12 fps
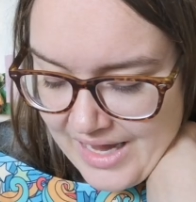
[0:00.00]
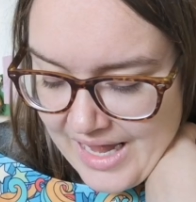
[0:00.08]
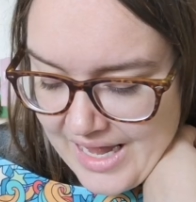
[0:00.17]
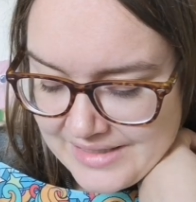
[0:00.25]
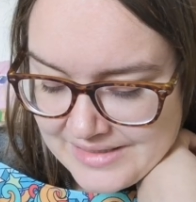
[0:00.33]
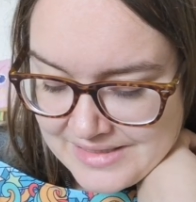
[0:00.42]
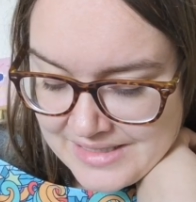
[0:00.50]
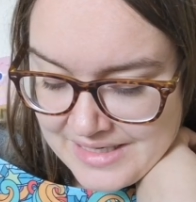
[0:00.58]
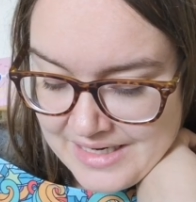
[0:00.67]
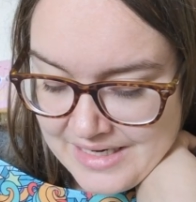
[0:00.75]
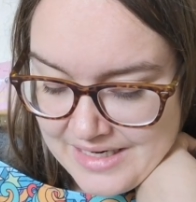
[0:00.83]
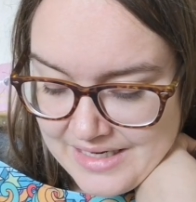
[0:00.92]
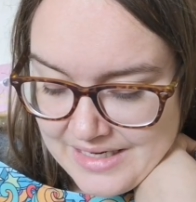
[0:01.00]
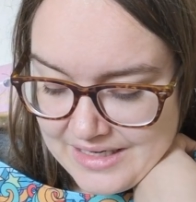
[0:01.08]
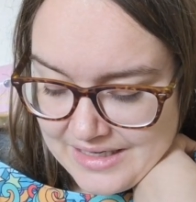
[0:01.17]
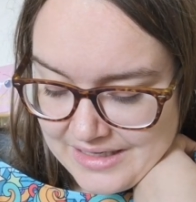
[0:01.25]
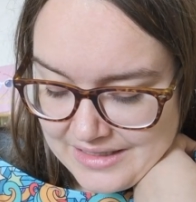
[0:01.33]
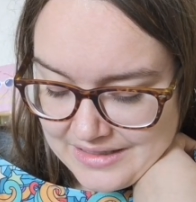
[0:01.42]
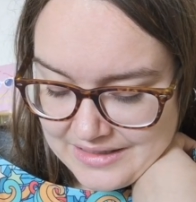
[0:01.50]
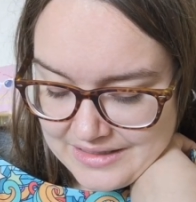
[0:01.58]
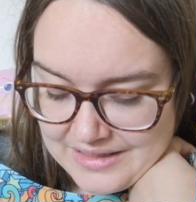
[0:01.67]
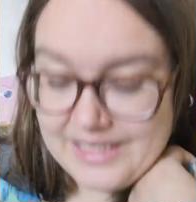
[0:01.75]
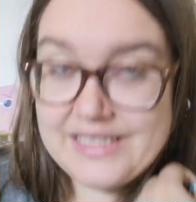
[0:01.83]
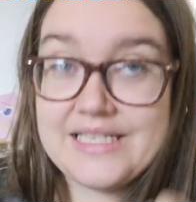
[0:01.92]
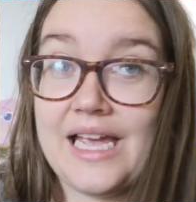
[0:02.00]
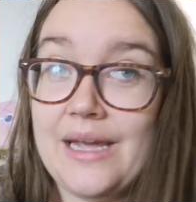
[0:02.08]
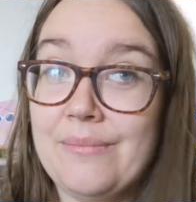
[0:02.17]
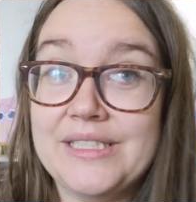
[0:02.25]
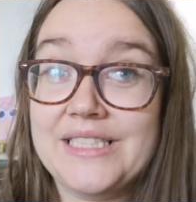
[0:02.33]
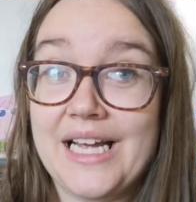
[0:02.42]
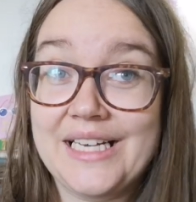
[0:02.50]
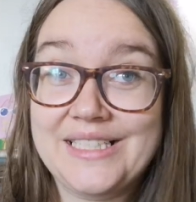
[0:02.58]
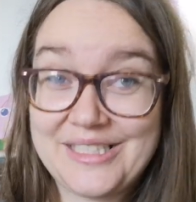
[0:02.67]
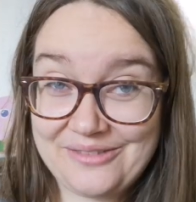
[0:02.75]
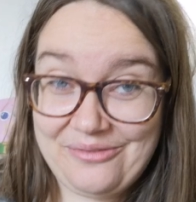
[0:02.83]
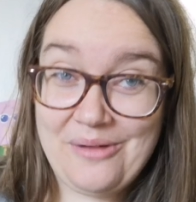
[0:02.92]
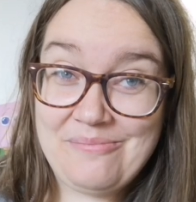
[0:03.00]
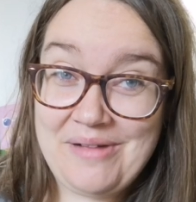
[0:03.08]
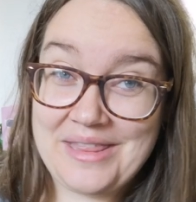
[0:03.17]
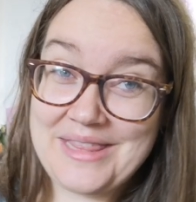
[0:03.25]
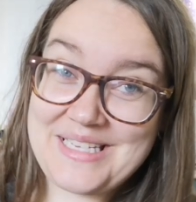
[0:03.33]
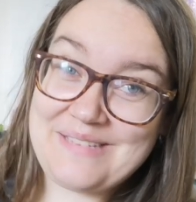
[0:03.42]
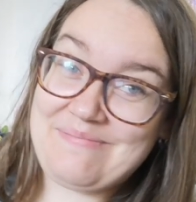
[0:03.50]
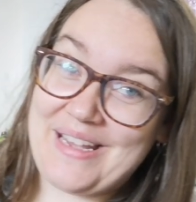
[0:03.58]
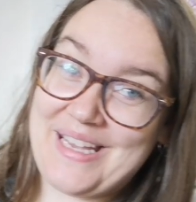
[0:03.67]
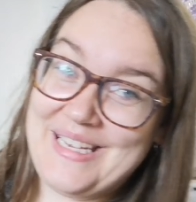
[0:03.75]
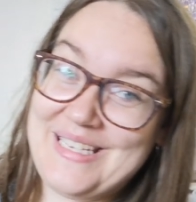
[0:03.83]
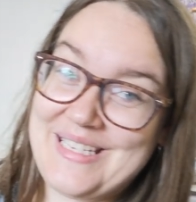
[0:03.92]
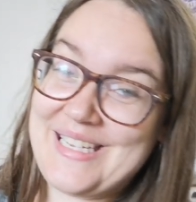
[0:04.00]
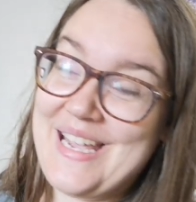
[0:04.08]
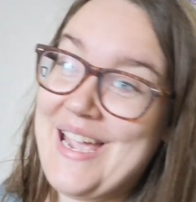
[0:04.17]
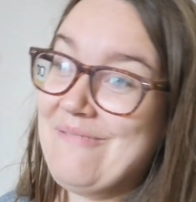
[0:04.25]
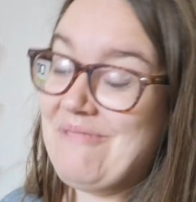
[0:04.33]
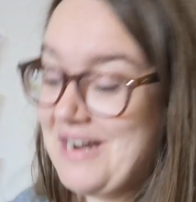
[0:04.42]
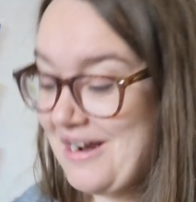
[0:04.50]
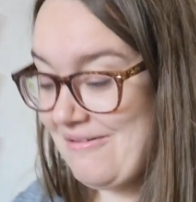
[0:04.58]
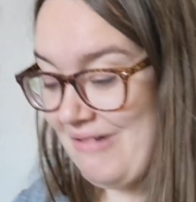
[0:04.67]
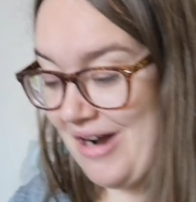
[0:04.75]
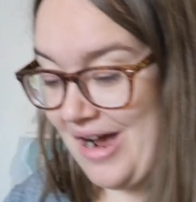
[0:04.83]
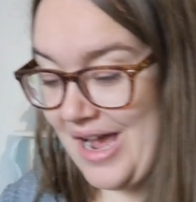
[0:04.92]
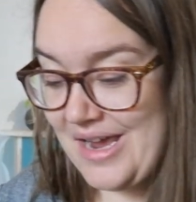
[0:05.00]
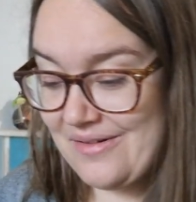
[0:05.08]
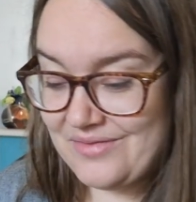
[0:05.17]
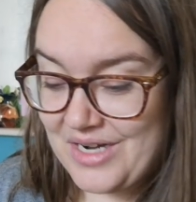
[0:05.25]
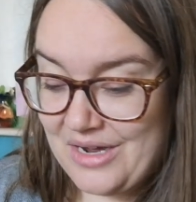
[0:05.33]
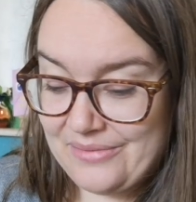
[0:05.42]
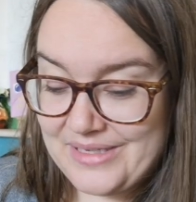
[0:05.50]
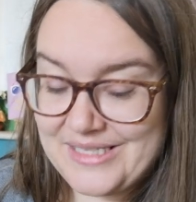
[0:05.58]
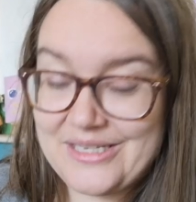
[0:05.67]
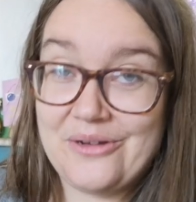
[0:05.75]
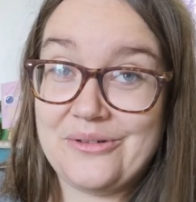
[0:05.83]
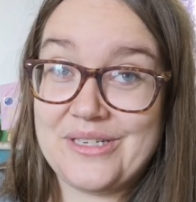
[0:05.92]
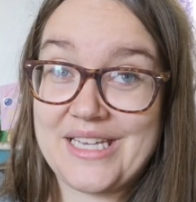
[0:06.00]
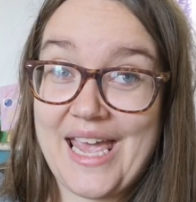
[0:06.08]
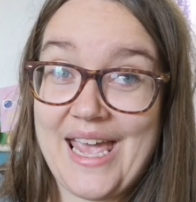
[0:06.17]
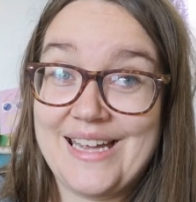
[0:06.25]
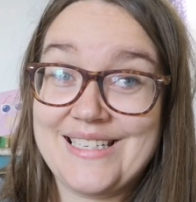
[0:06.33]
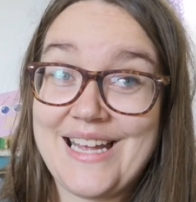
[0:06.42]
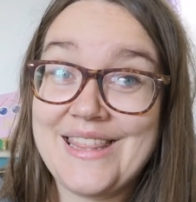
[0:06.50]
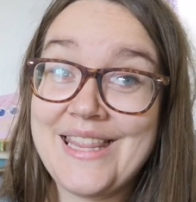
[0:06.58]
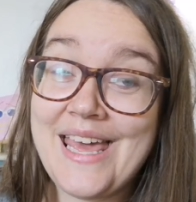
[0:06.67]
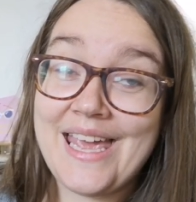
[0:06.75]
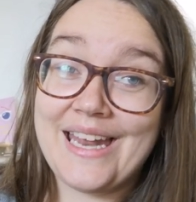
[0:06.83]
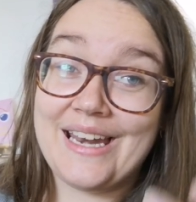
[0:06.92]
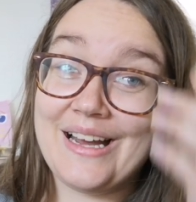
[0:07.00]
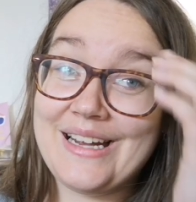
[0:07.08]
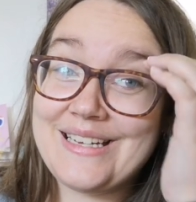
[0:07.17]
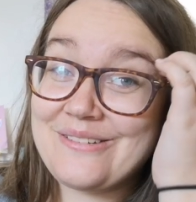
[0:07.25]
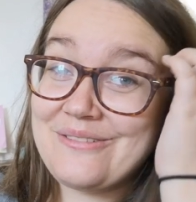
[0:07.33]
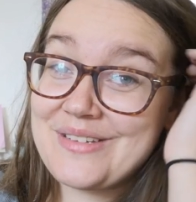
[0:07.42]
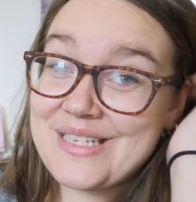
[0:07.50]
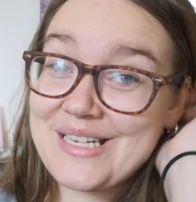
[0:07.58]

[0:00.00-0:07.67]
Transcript: And uh, it sat in my stash for months, because when it arrived, I was so scared. And then I'd sort of